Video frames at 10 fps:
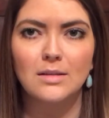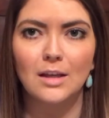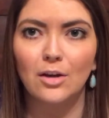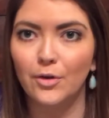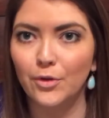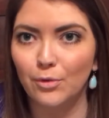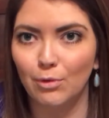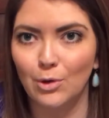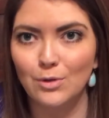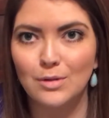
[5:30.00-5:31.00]
they call it the
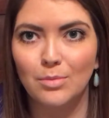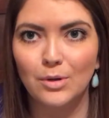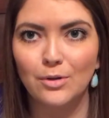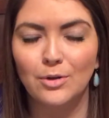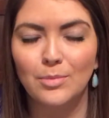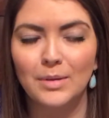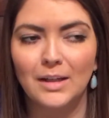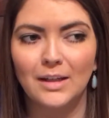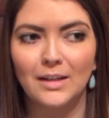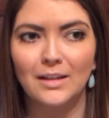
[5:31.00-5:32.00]
Rogue support group,
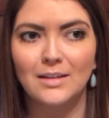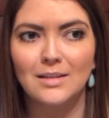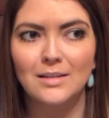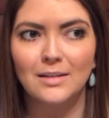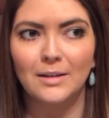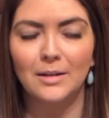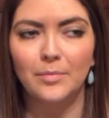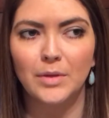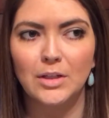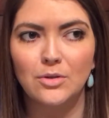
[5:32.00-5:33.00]
and
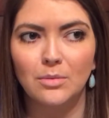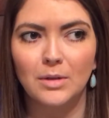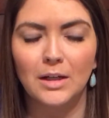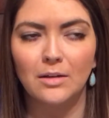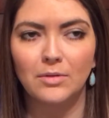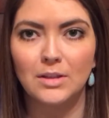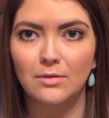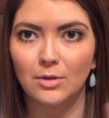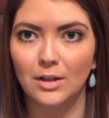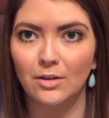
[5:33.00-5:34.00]
they do them kind of in
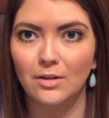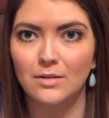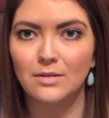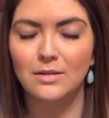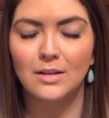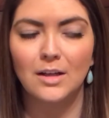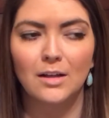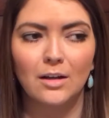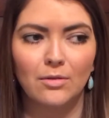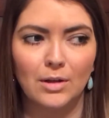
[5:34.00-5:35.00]
different areas
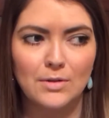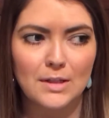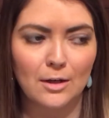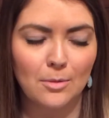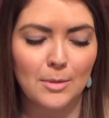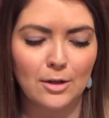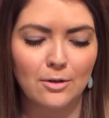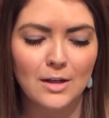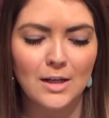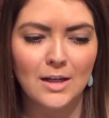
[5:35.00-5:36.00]
around
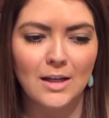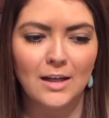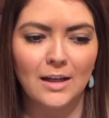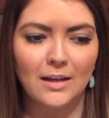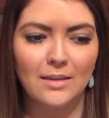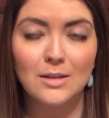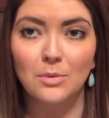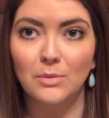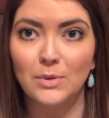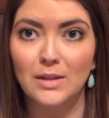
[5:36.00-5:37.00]
Sacramento. And this
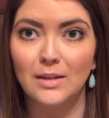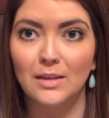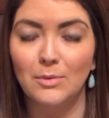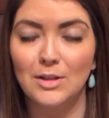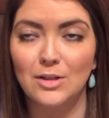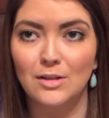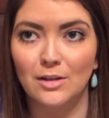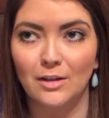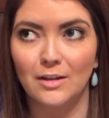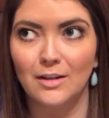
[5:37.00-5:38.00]
one we just
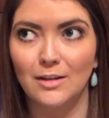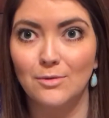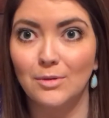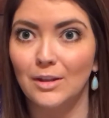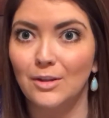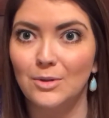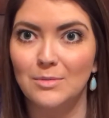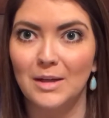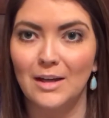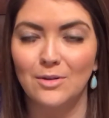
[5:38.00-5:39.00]
started, and it's really close
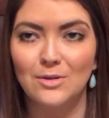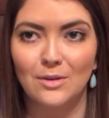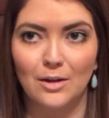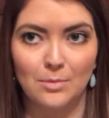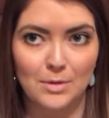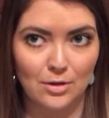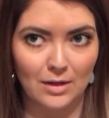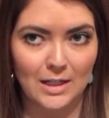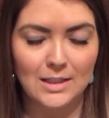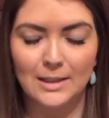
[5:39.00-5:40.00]
to my house, so that'll be
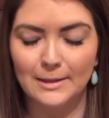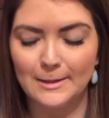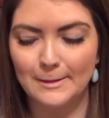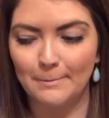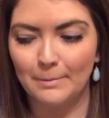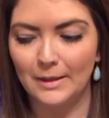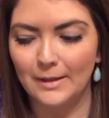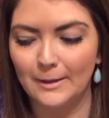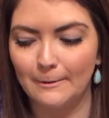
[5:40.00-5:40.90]
great. But